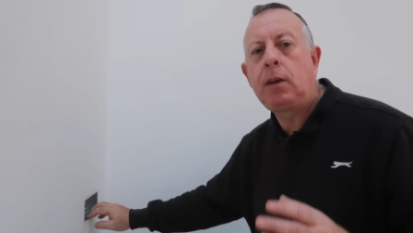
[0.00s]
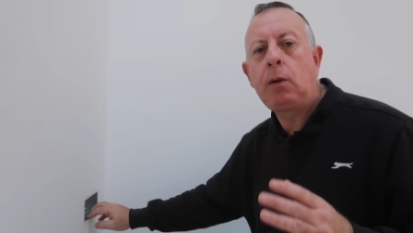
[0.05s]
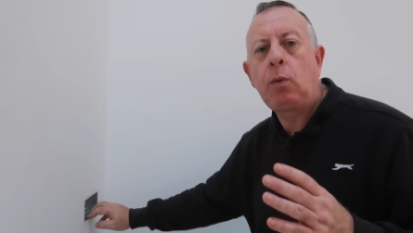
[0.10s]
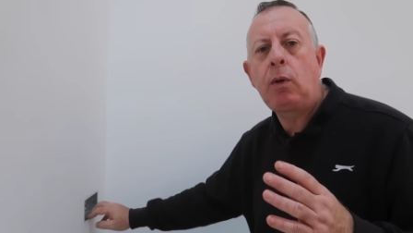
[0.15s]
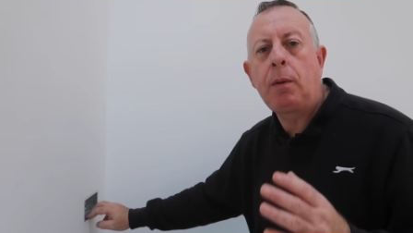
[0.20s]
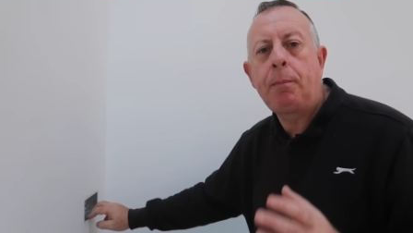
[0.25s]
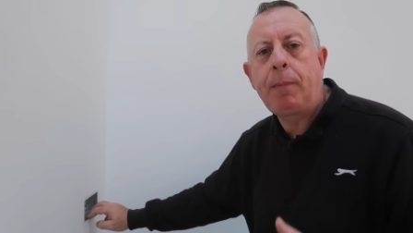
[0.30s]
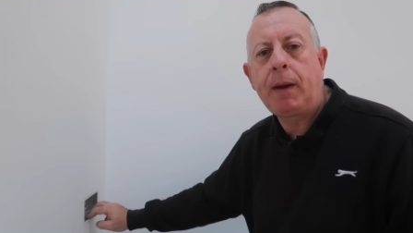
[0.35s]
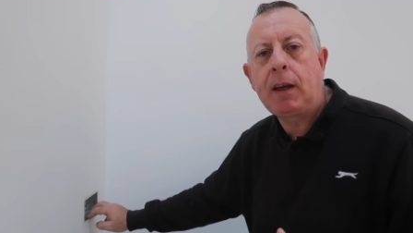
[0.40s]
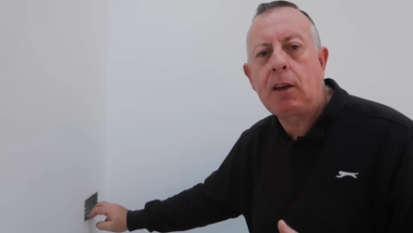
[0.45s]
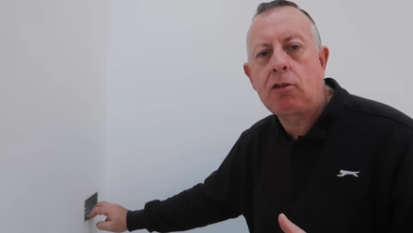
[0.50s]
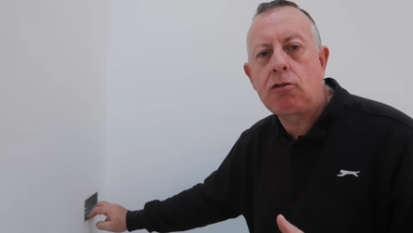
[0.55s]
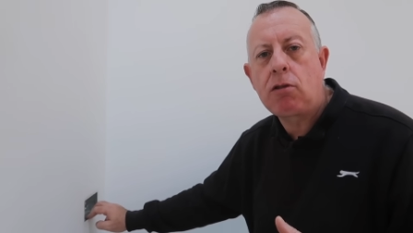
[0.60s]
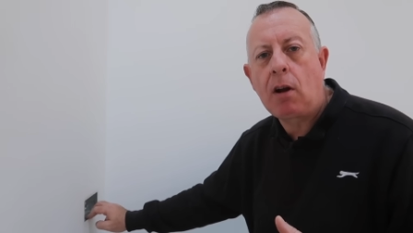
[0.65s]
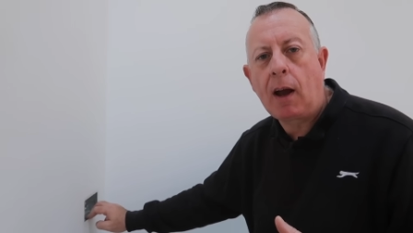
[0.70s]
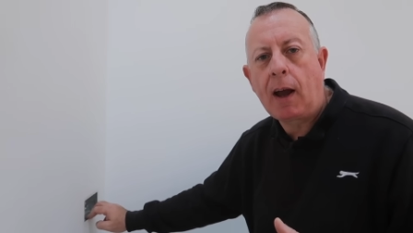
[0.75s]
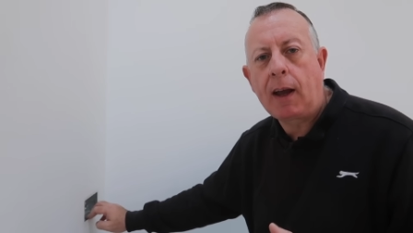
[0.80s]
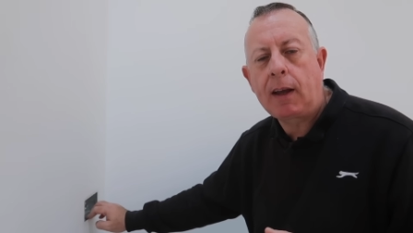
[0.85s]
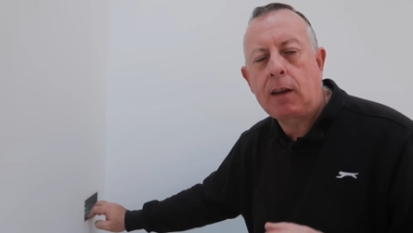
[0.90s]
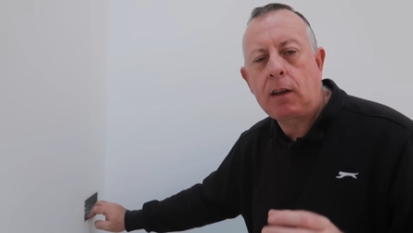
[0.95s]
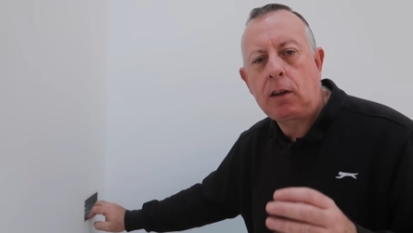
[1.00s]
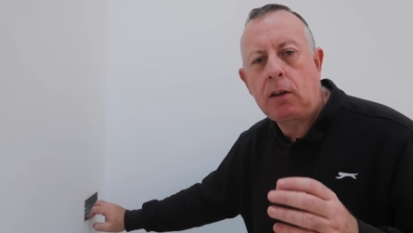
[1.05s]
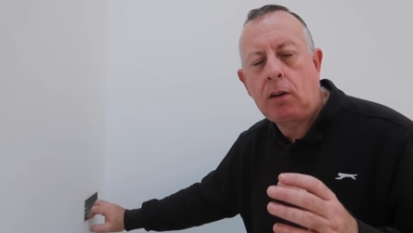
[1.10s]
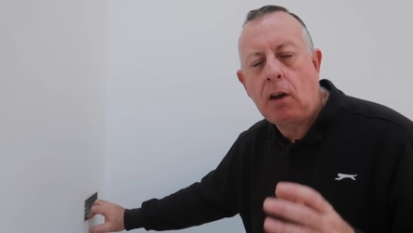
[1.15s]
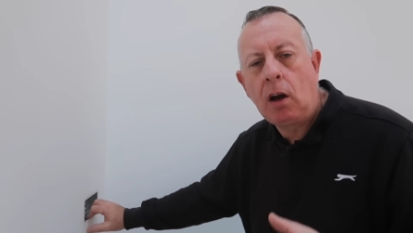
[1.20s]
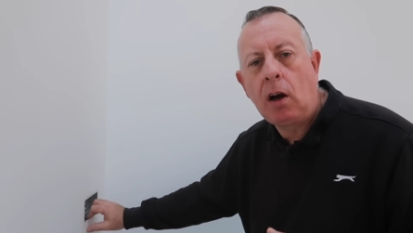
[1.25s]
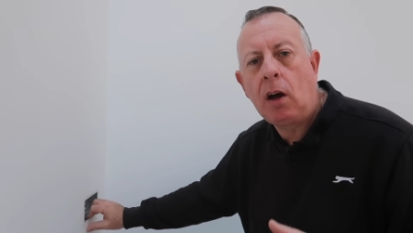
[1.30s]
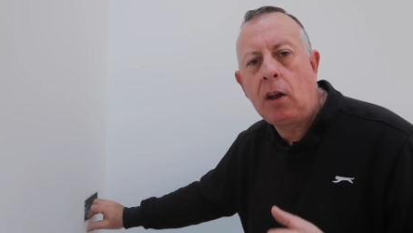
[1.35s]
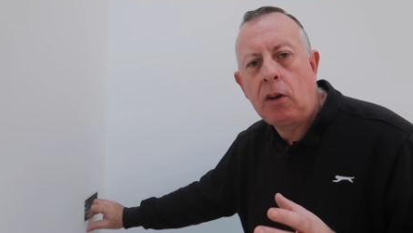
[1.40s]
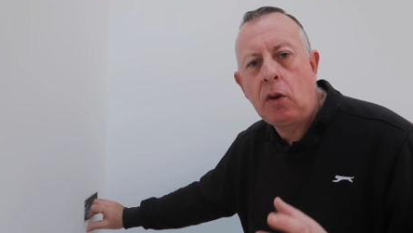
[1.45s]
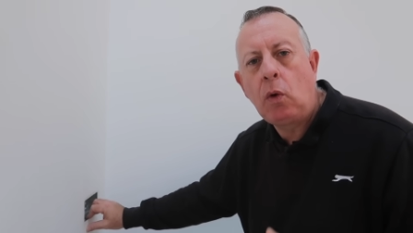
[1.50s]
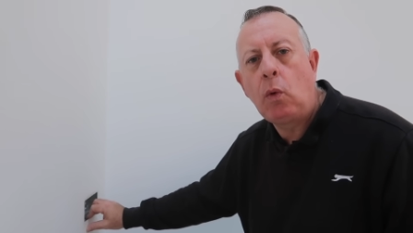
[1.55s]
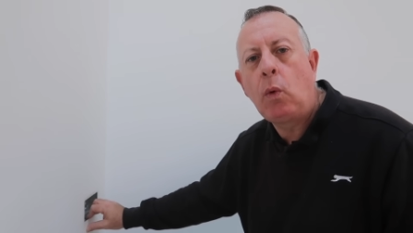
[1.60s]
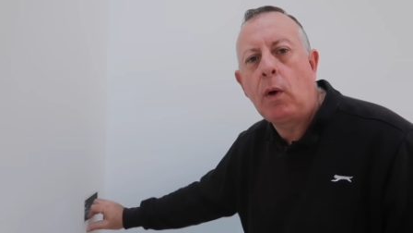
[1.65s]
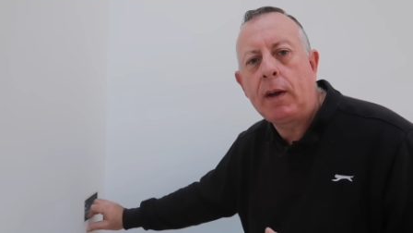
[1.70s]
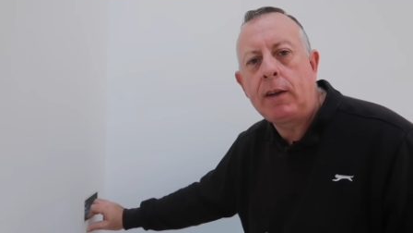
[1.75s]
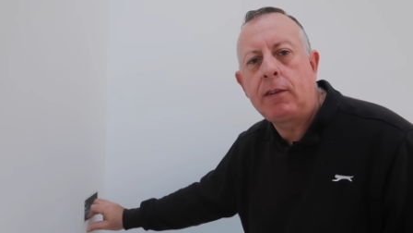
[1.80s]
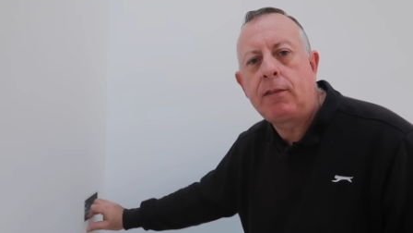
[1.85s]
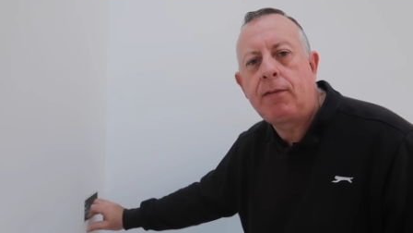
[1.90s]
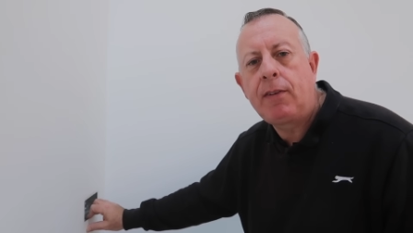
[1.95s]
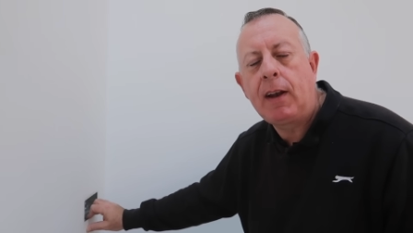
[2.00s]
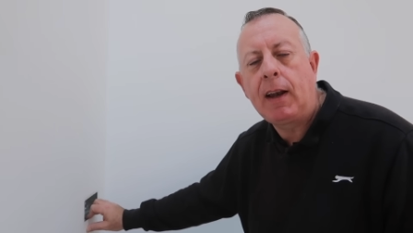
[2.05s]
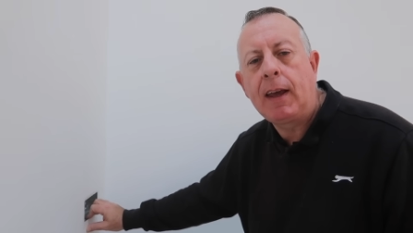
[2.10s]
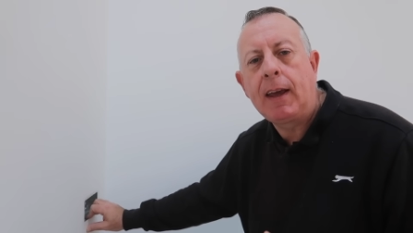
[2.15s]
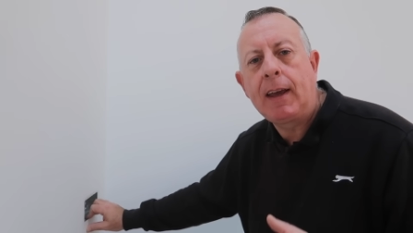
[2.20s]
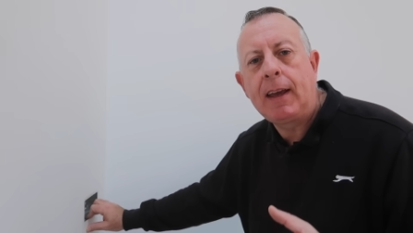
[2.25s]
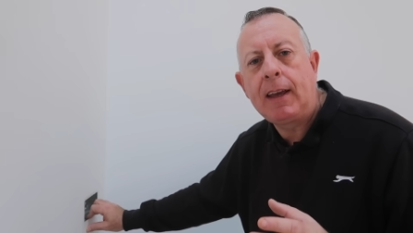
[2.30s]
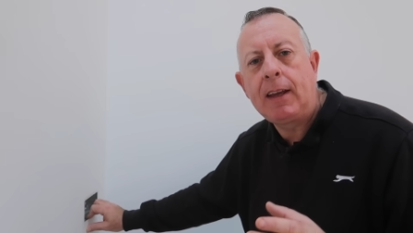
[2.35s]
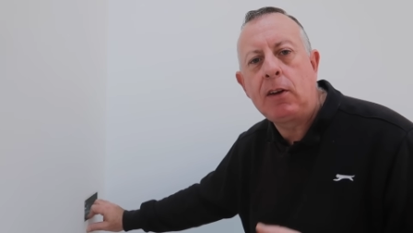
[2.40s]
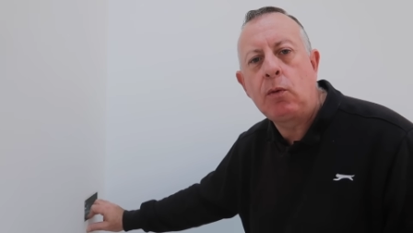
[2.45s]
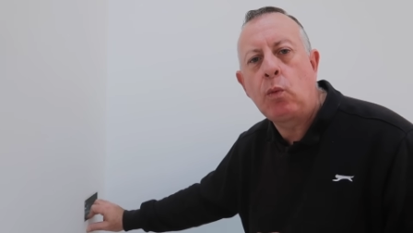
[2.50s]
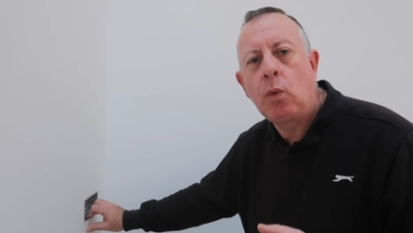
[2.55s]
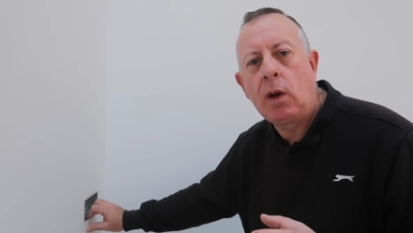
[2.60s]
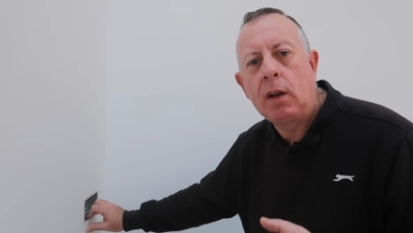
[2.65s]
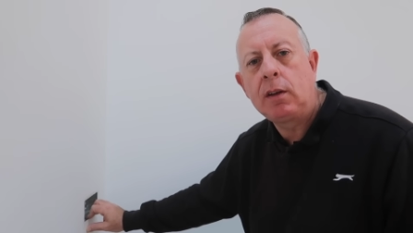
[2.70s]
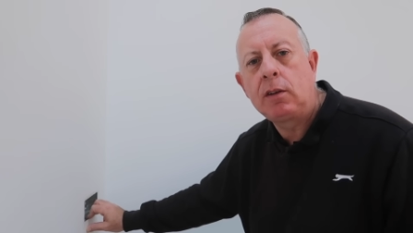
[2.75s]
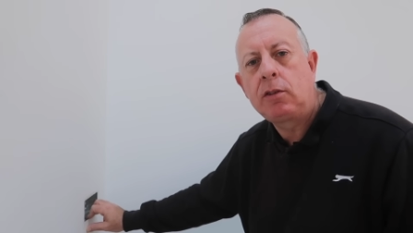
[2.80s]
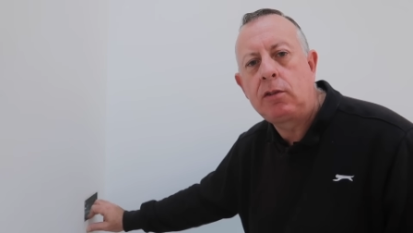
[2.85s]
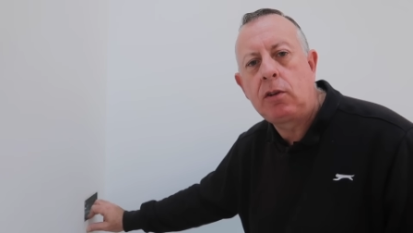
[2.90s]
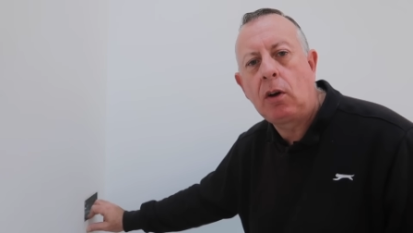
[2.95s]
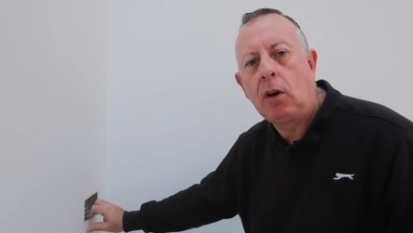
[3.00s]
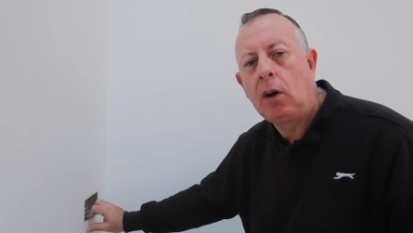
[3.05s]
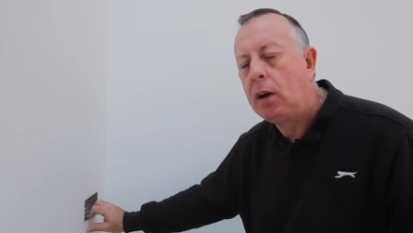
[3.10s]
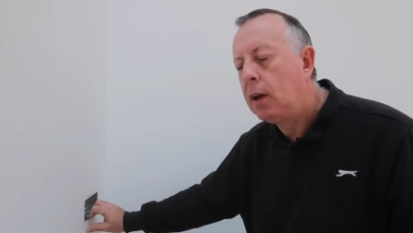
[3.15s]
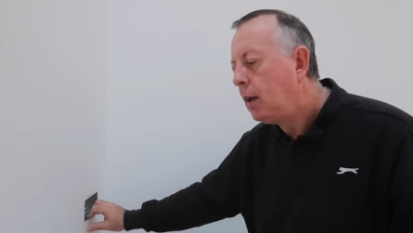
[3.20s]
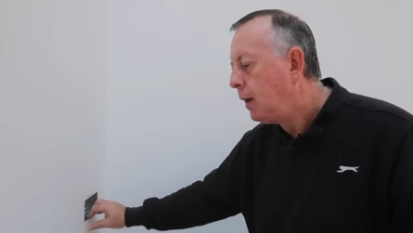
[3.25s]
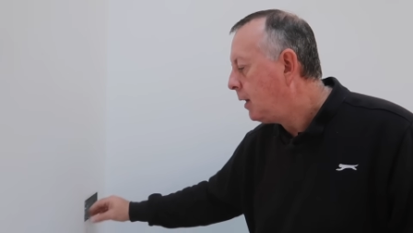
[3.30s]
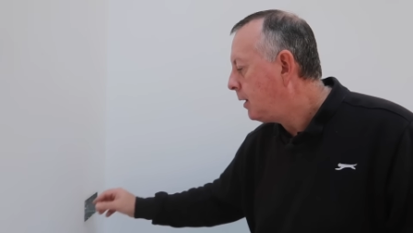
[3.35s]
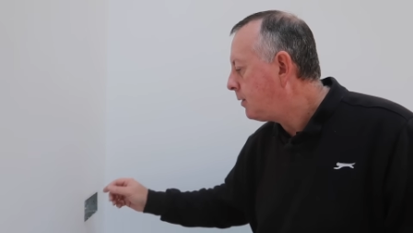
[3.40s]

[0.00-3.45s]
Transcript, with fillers: see with a big crack, you can't always fill it in one shot.